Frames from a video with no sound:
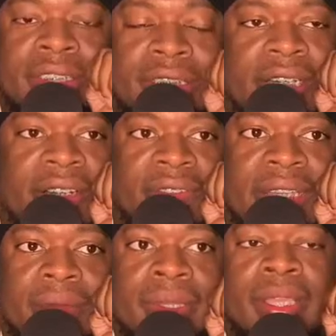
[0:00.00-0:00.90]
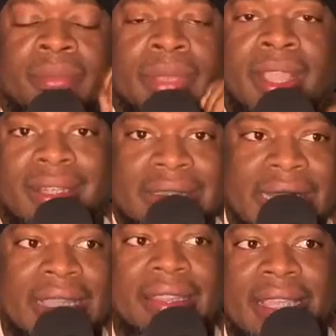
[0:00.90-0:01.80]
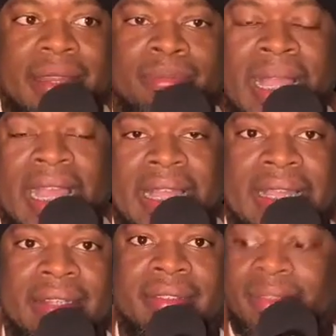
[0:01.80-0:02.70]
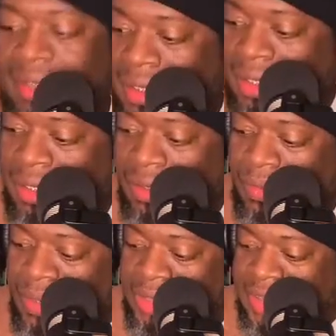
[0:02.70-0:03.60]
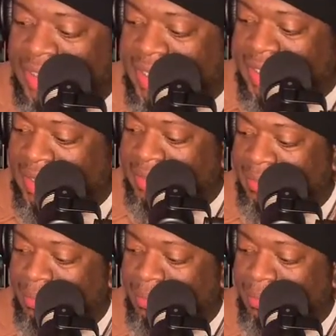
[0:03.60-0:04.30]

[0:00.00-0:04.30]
serve them. Because in their mind, once again,